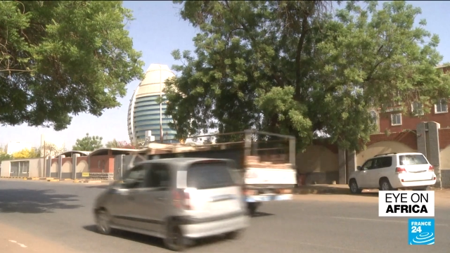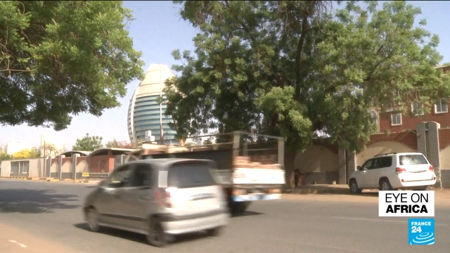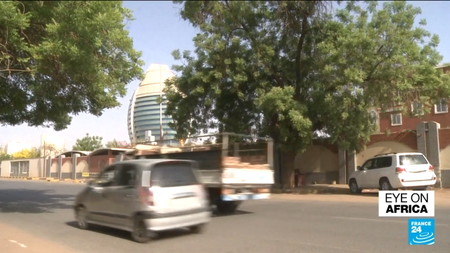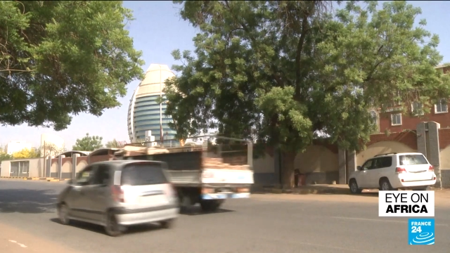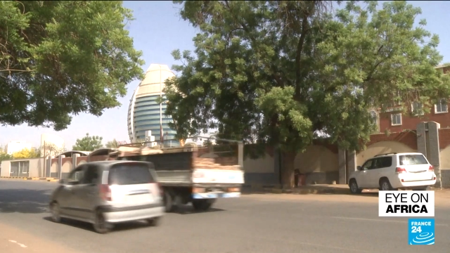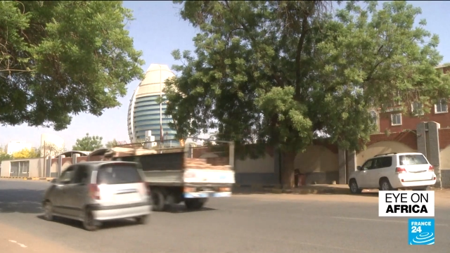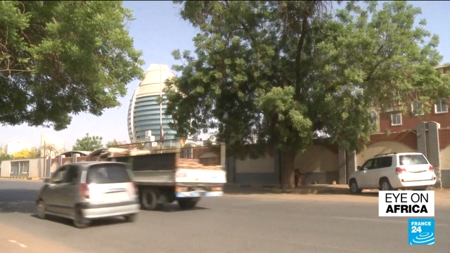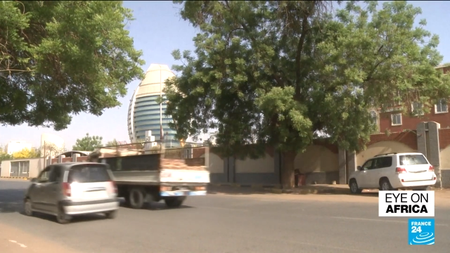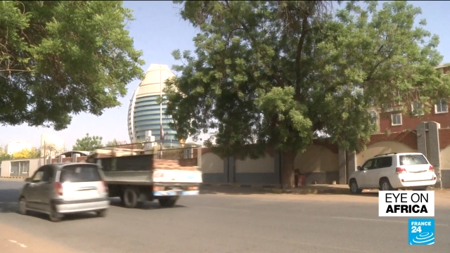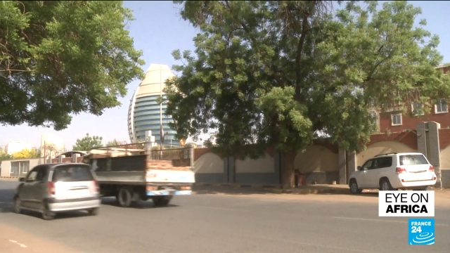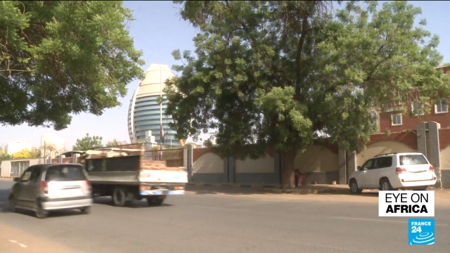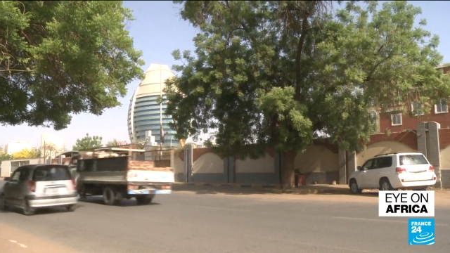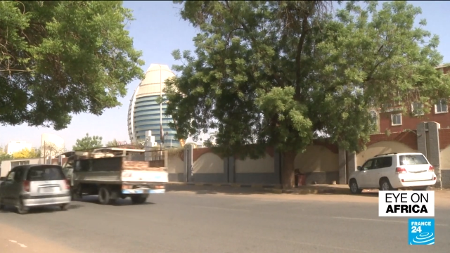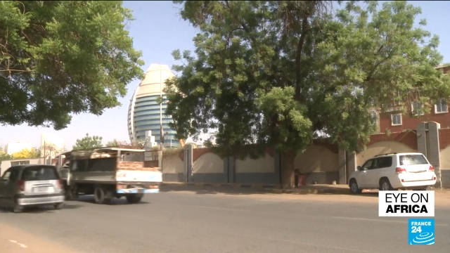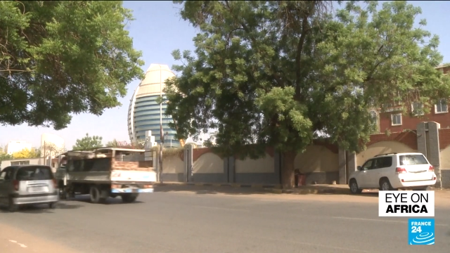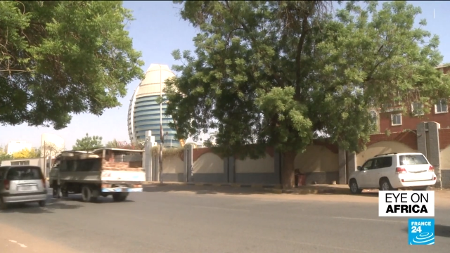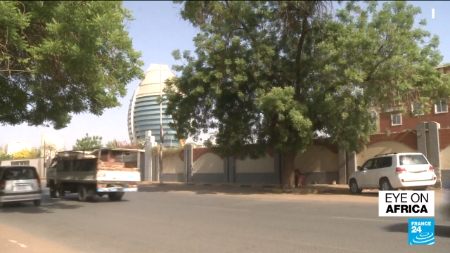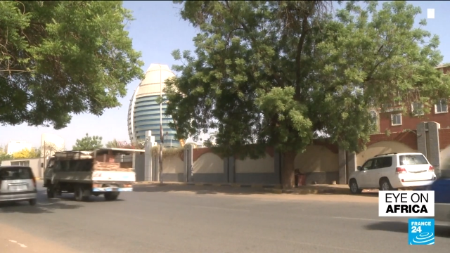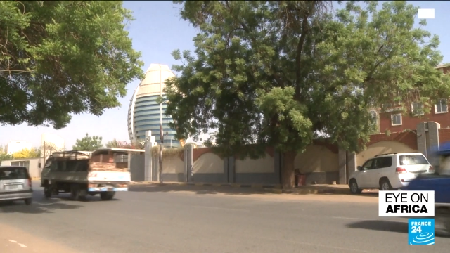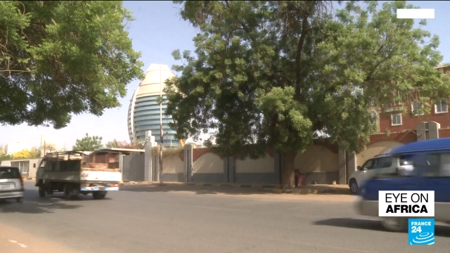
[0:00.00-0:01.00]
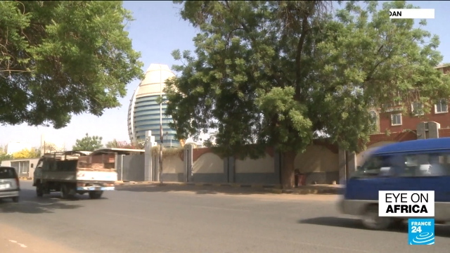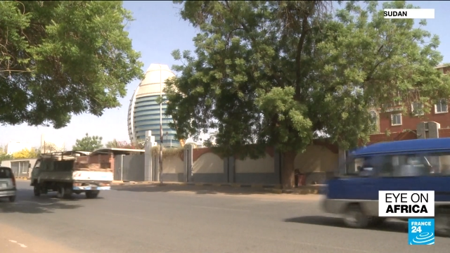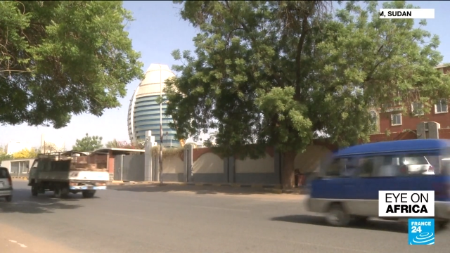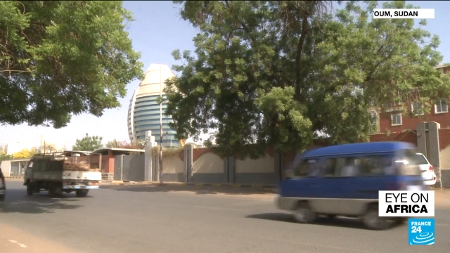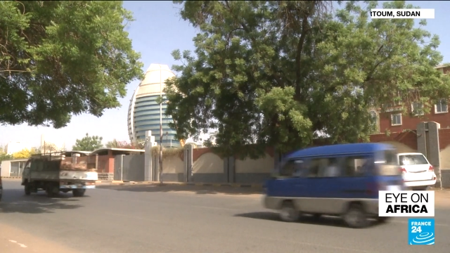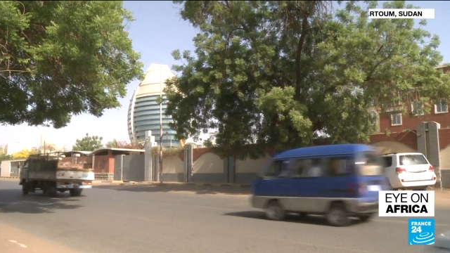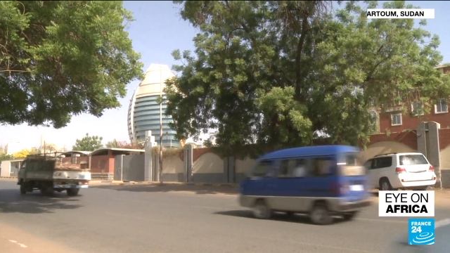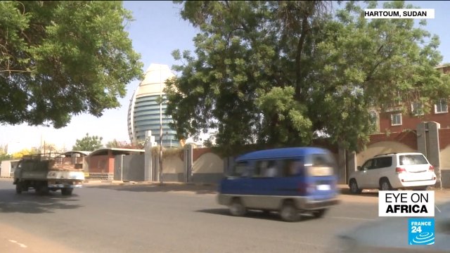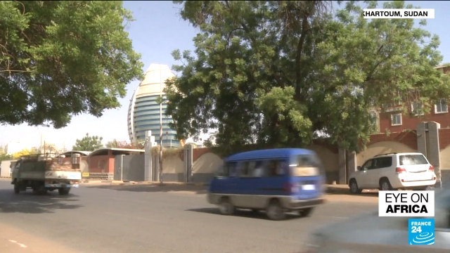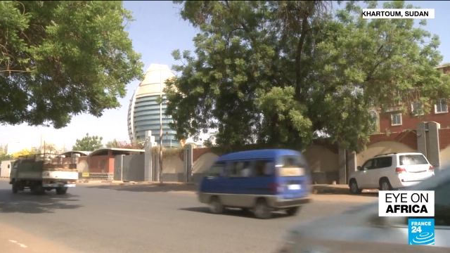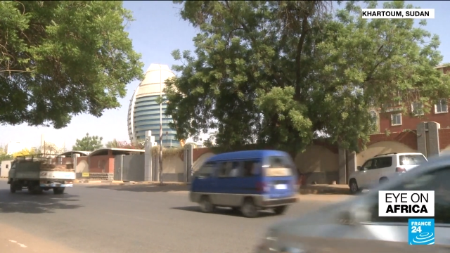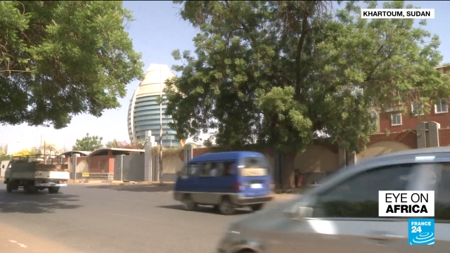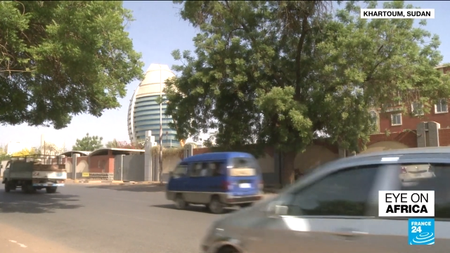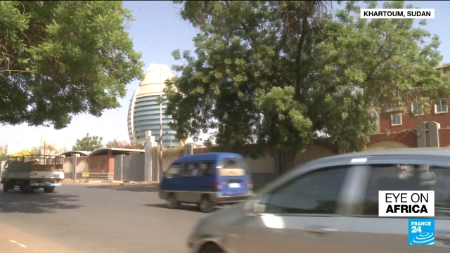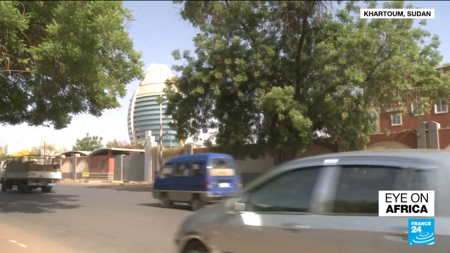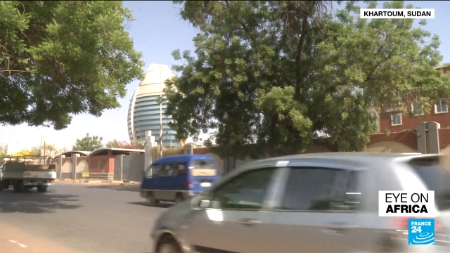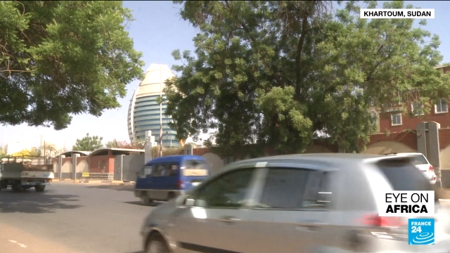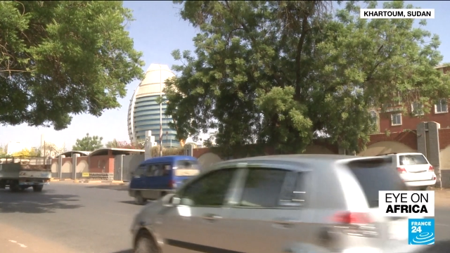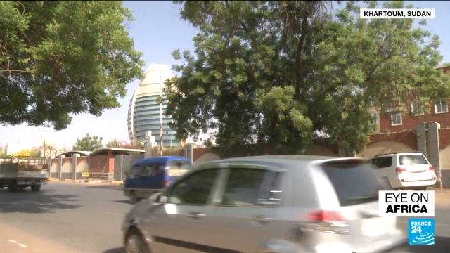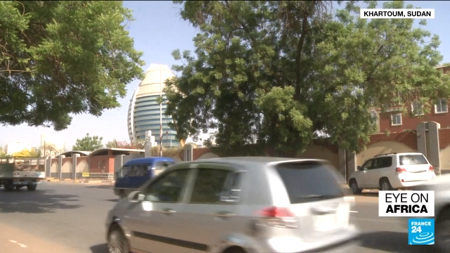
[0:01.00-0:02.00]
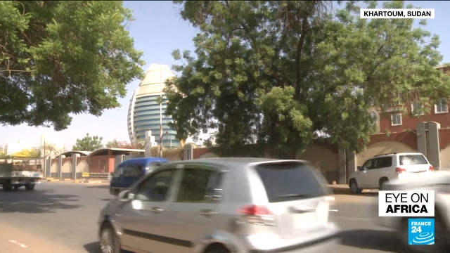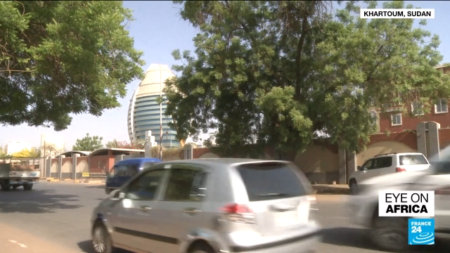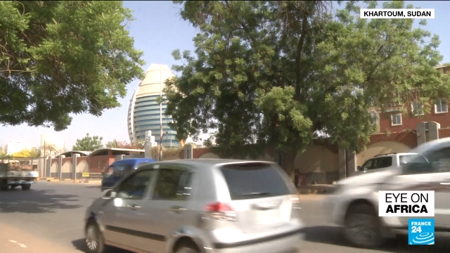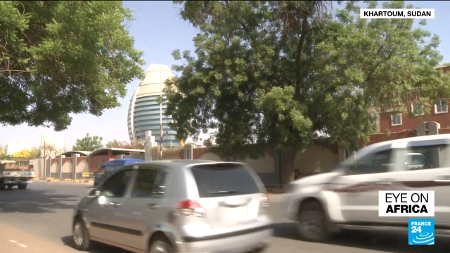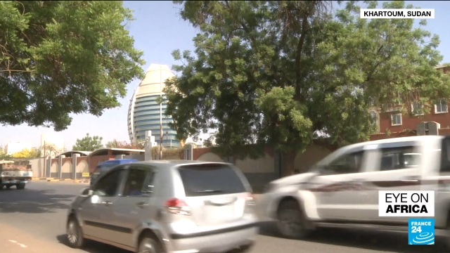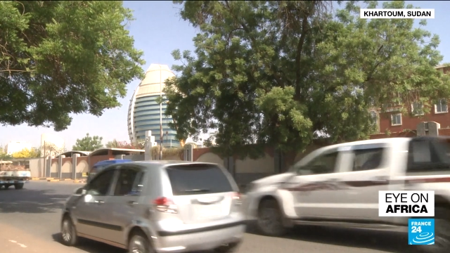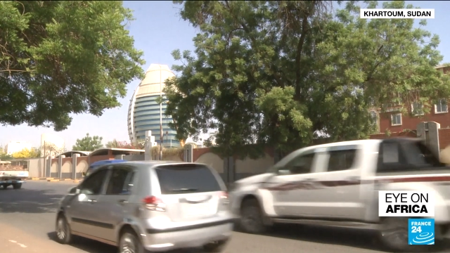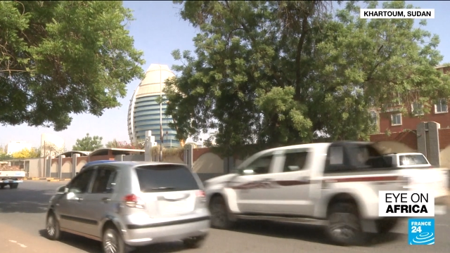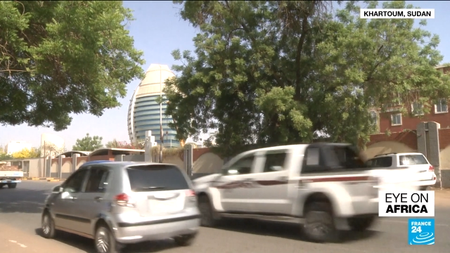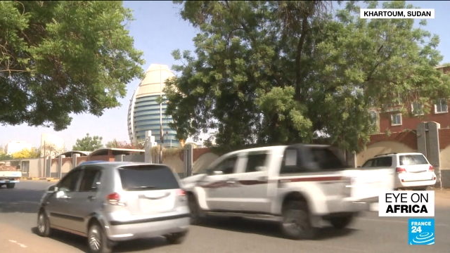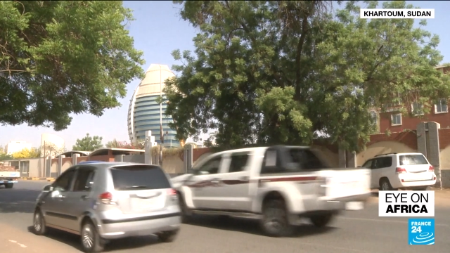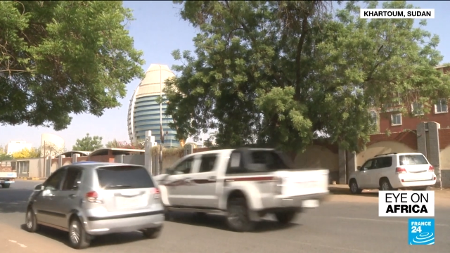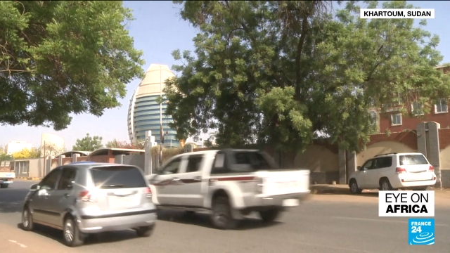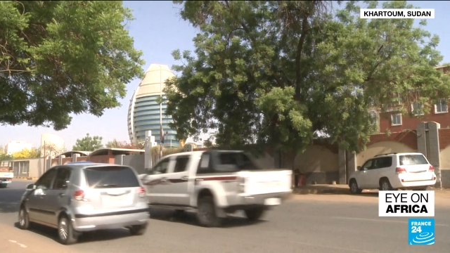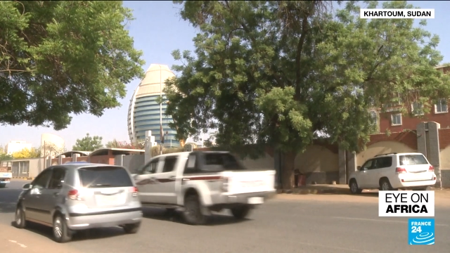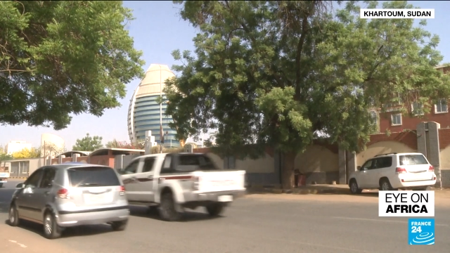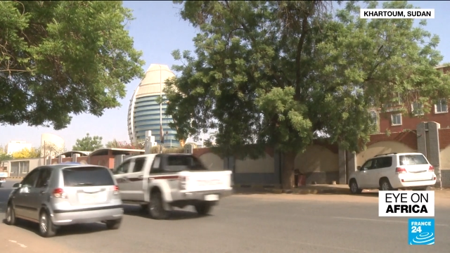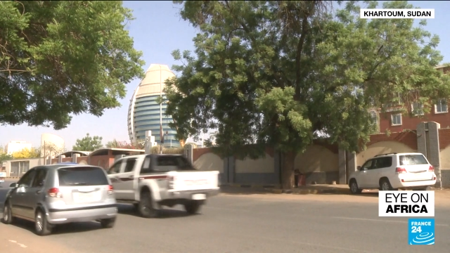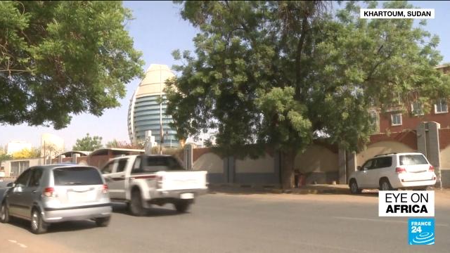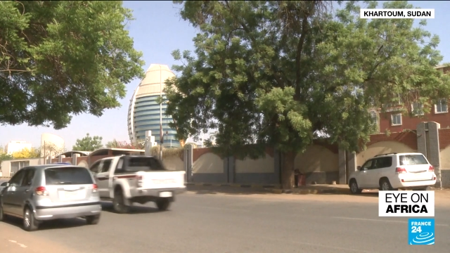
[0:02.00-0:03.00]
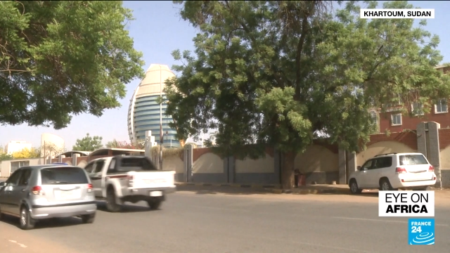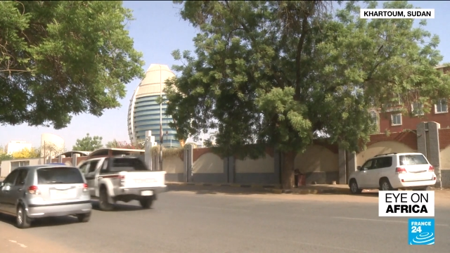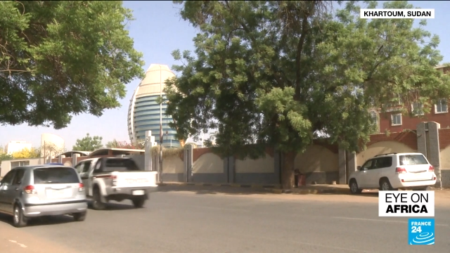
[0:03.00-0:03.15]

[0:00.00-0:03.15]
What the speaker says: [unreadable: no face in view]